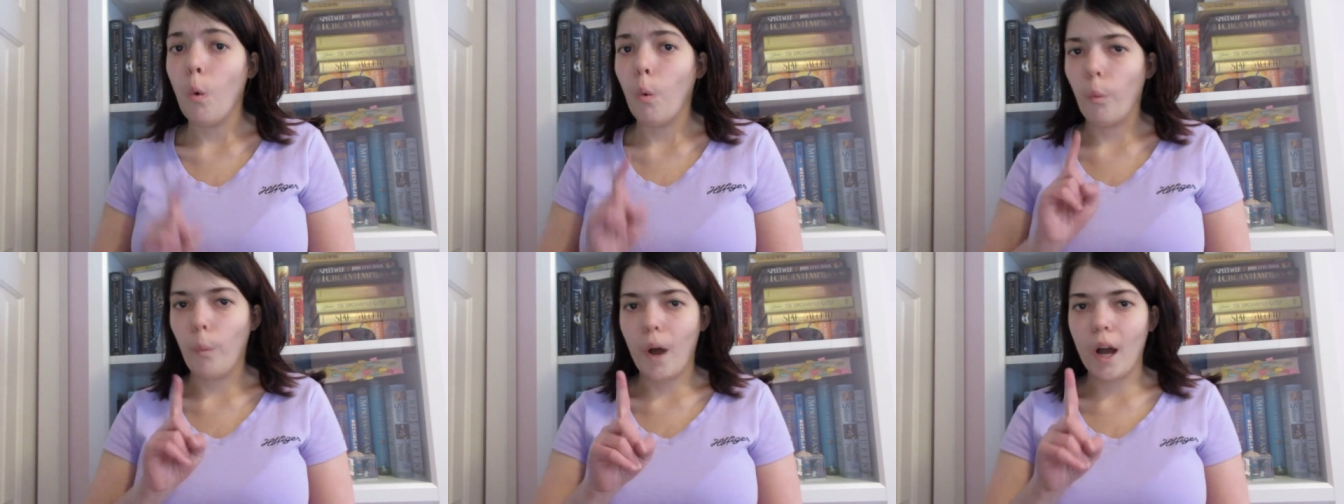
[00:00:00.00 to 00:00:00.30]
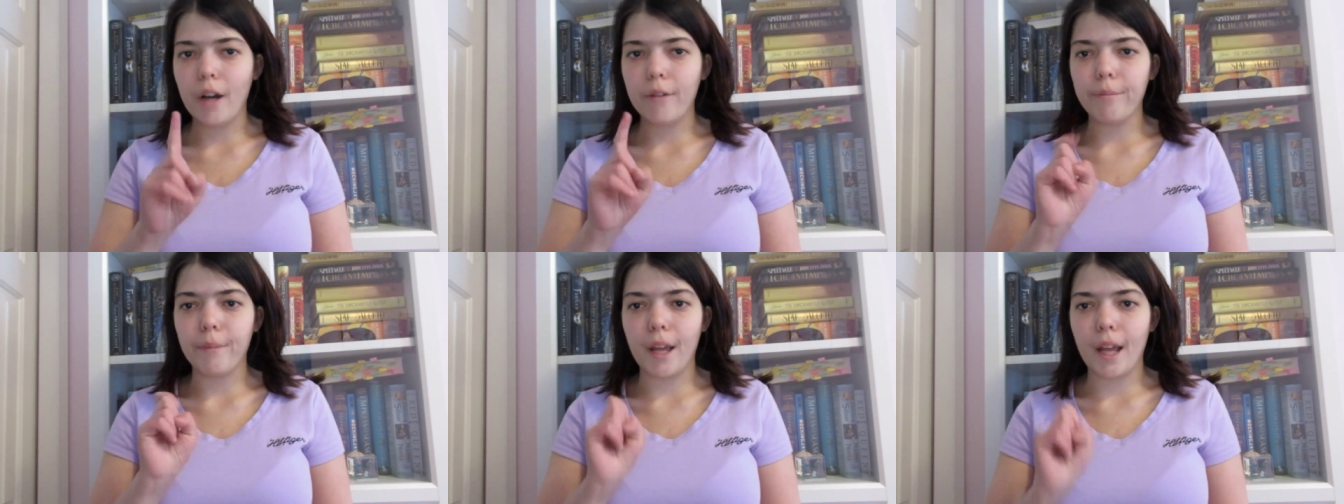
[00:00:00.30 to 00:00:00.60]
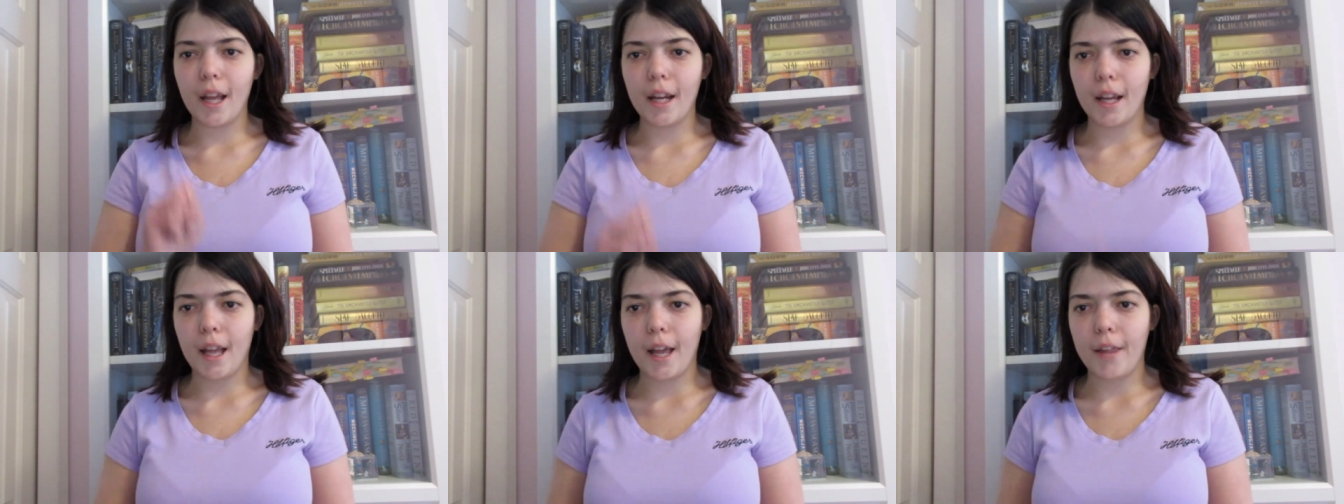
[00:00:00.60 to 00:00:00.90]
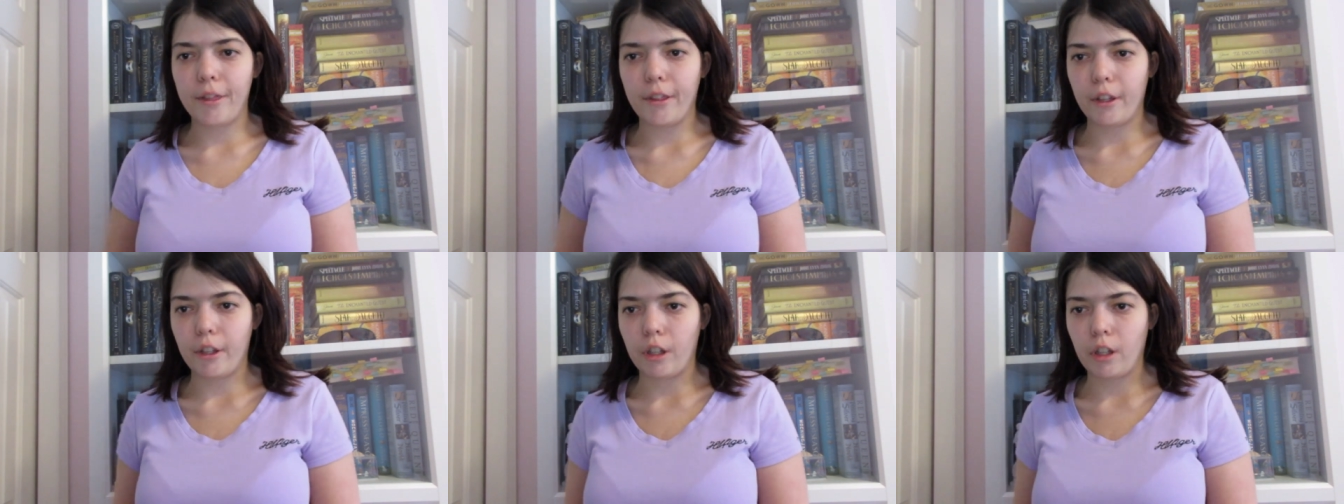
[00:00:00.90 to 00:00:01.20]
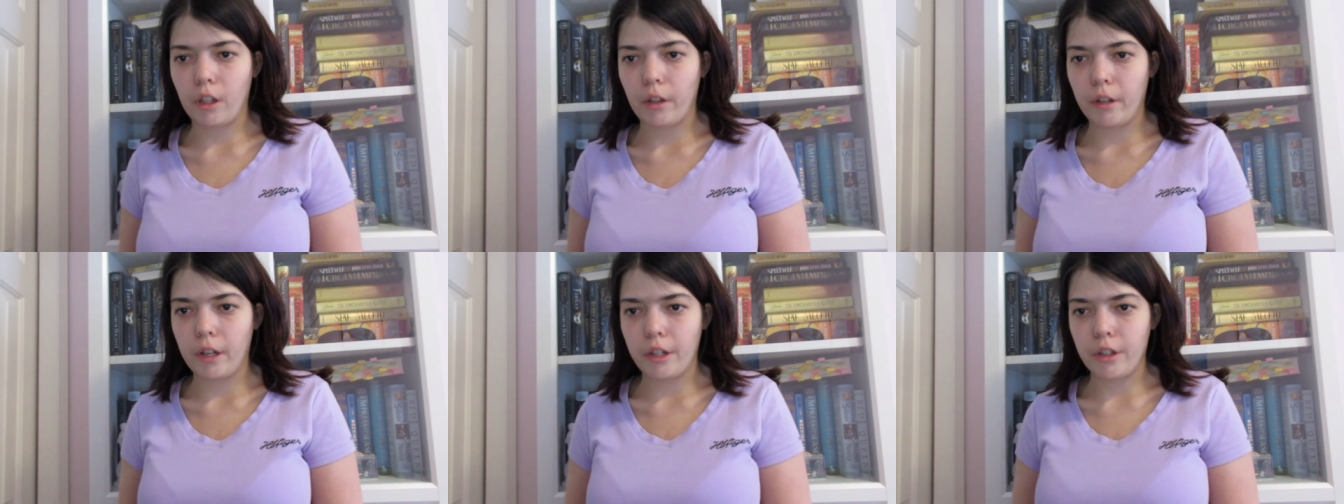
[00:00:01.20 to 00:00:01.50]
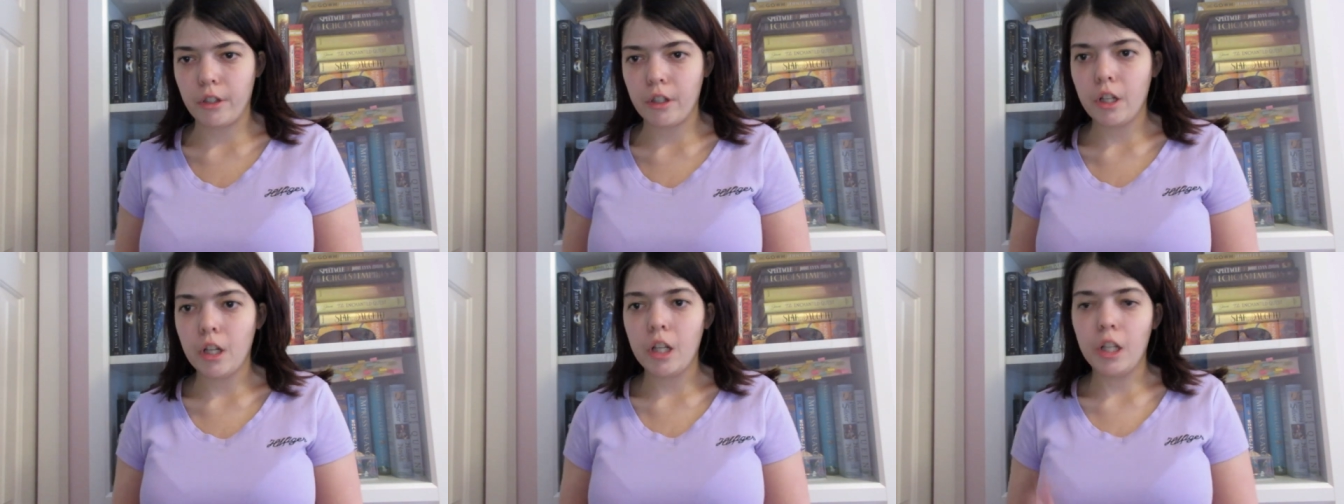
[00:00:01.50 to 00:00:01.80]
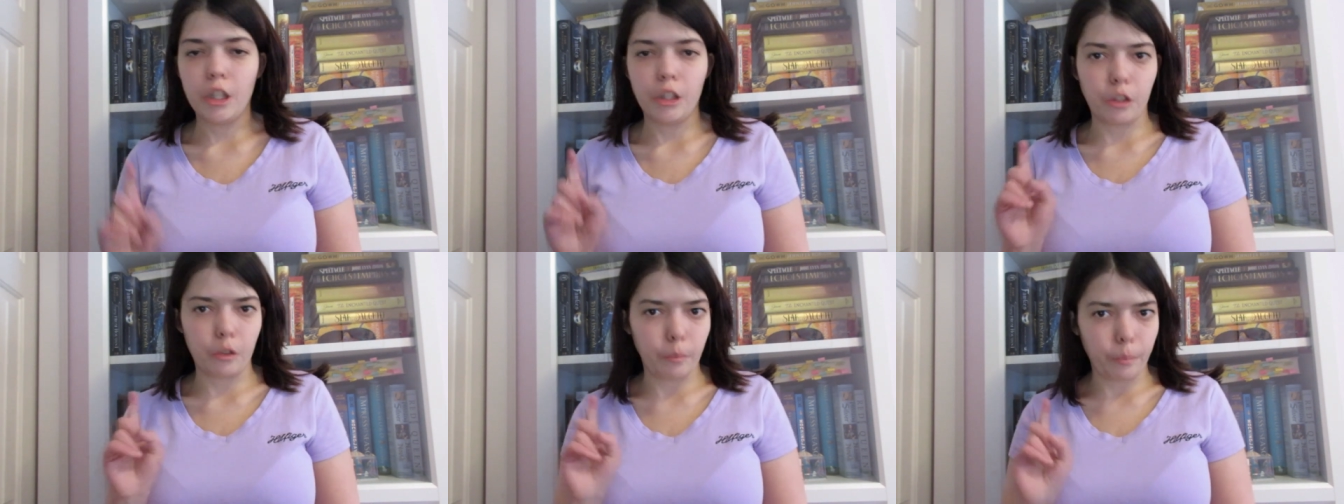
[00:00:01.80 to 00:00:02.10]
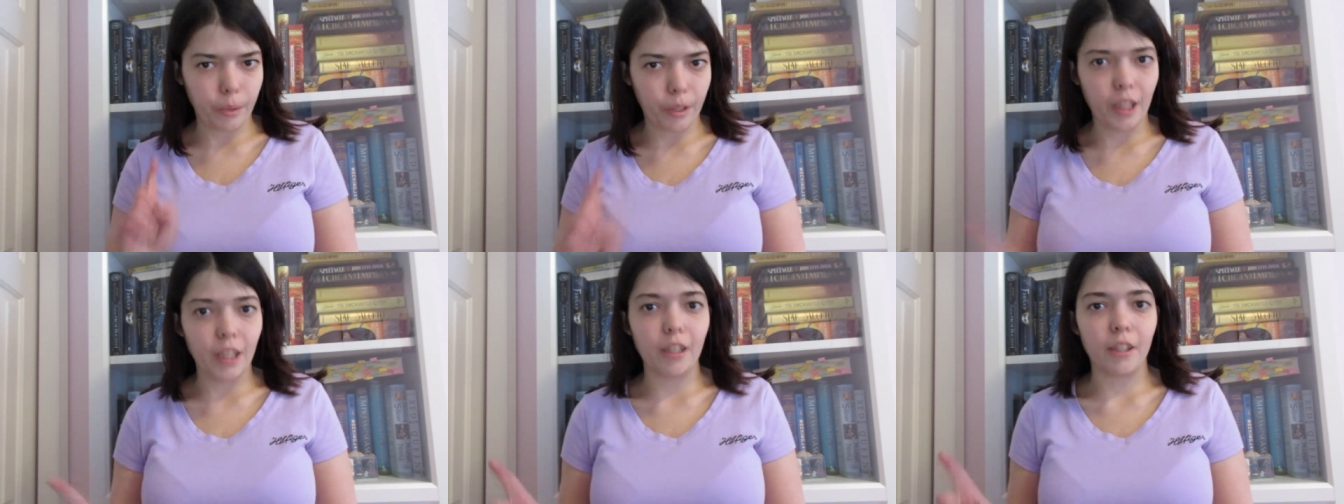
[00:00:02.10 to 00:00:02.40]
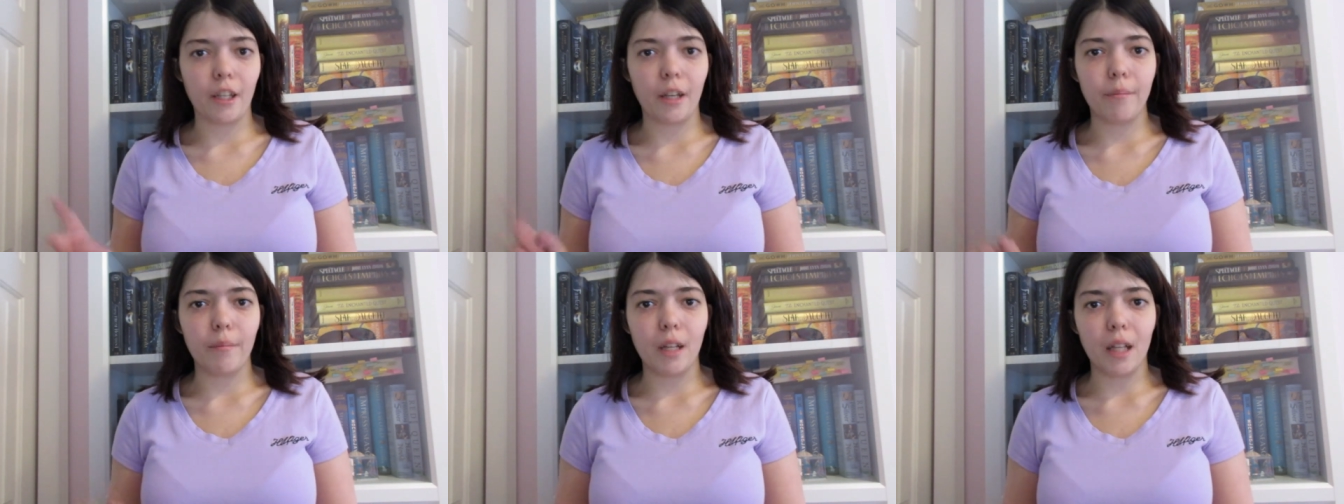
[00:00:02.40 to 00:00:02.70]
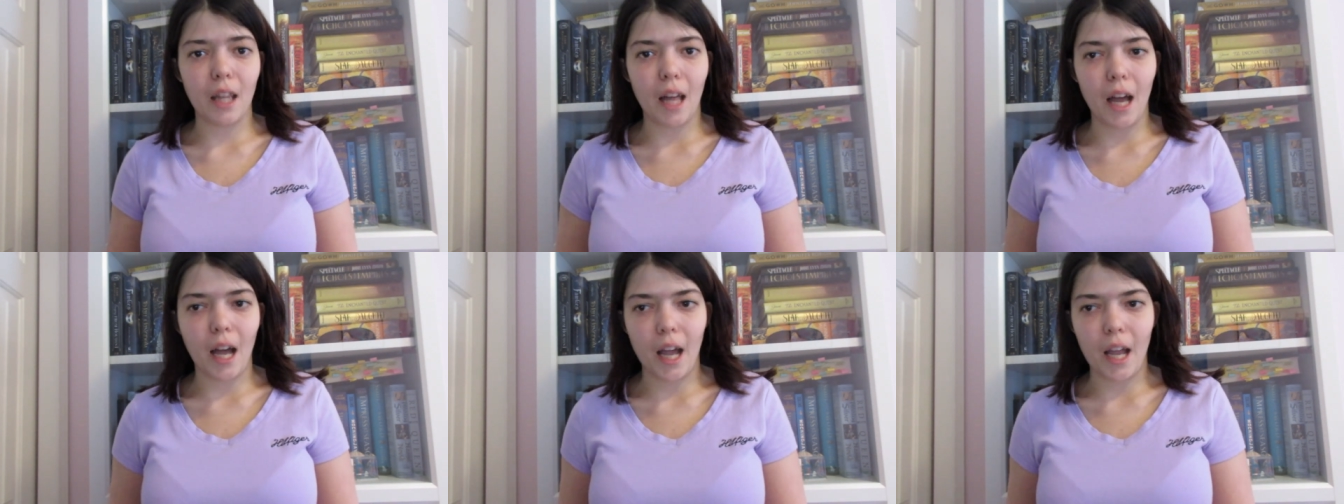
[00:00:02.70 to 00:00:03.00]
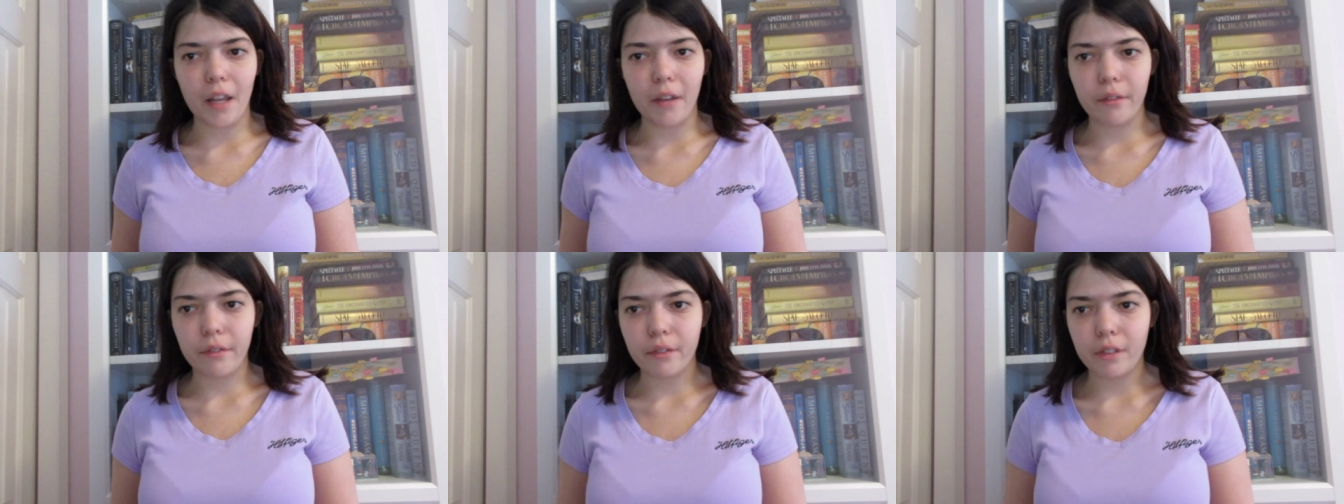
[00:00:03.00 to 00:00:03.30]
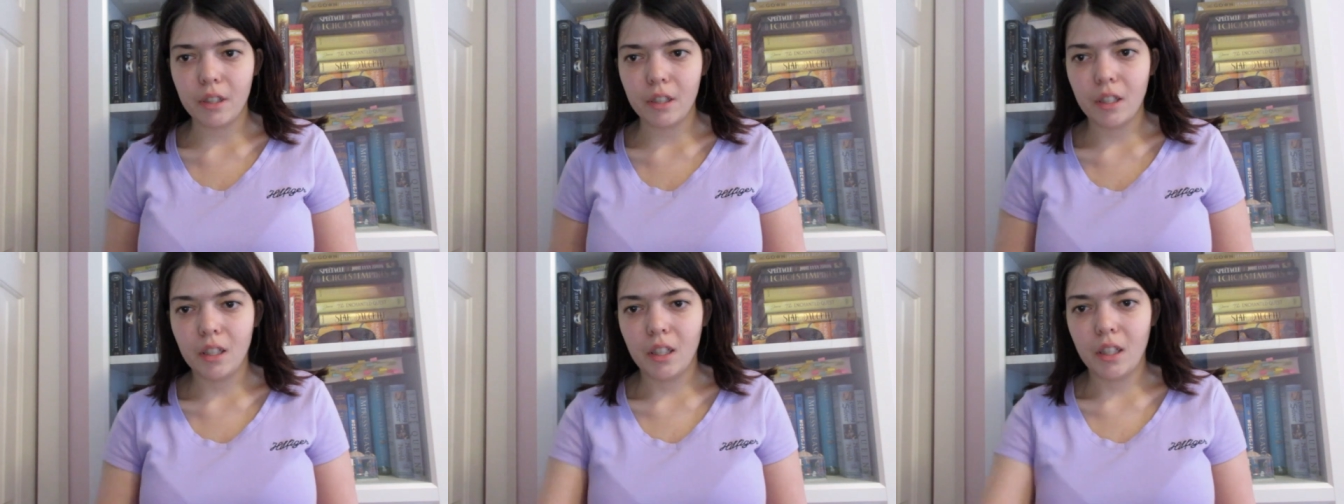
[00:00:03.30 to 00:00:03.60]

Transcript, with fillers: one man had the courage to bring them alive.